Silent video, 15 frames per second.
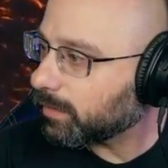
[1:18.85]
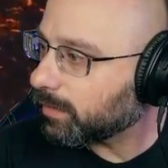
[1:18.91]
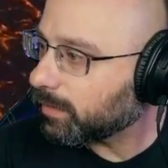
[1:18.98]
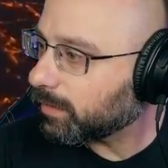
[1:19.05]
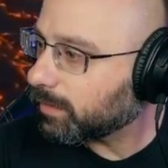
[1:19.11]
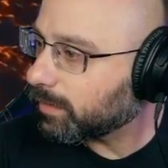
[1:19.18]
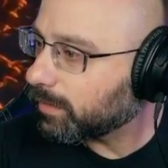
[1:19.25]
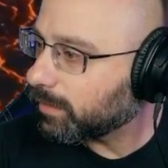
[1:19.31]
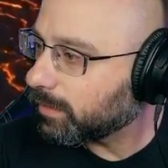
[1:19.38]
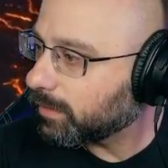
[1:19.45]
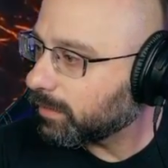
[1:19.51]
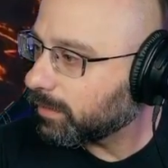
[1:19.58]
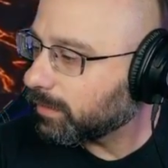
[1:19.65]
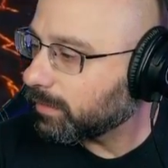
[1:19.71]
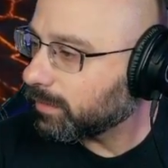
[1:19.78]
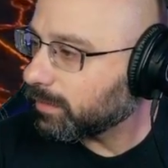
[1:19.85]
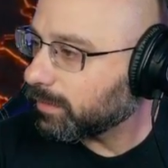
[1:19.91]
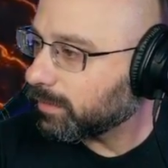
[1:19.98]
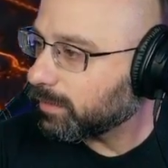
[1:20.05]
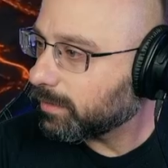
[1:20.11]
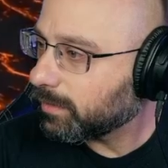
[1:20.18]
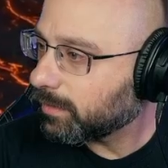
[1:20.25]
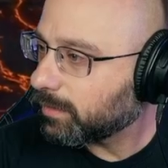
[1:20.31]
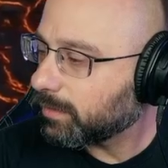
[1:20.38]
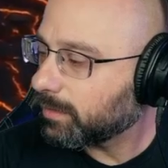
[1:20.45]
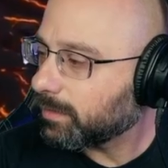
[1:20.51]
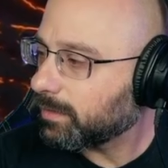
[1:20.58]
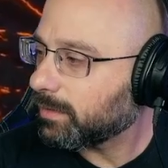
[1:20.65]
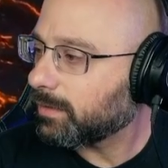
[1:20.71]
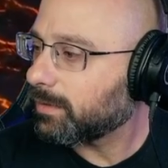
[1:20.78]

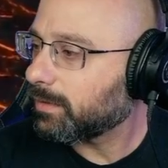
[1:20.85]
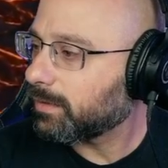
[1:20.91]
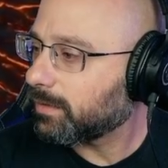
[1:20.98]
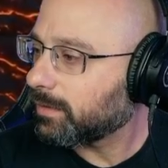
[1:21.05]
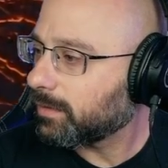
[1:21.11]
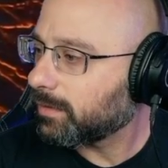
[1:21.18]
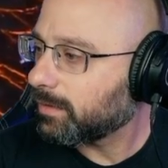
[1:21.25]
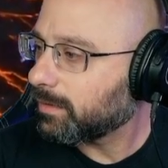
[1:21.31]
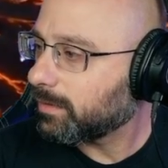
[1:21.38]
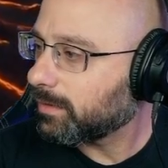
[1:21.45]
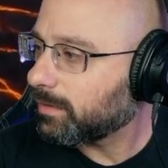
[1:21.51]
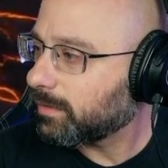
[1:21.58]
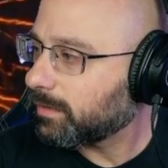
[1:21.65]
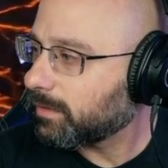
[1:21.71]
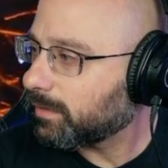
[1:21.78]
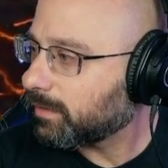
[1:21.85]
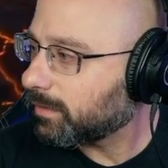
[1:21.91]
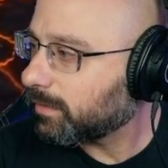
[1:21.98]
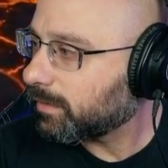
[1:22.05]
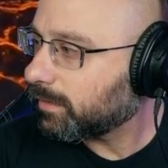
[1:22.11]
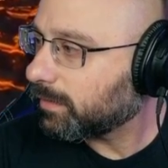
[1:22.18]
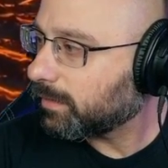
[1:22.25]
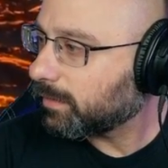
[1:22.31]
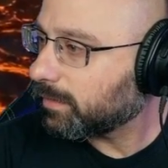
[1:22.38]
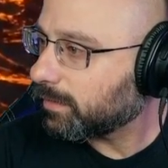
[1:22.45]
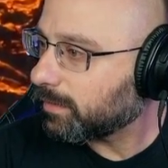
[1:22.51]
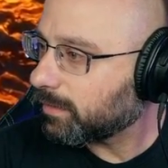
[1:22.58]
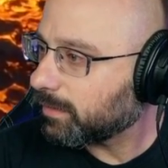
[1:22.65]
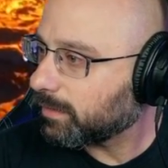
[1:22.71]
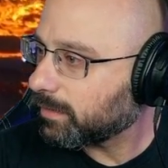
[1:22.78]

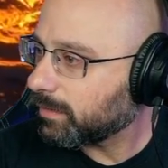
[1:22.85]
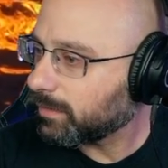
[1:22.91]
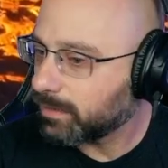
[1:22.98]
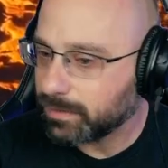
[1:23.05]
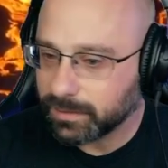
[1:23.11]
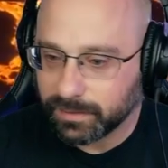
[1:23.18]
Nobody speaks.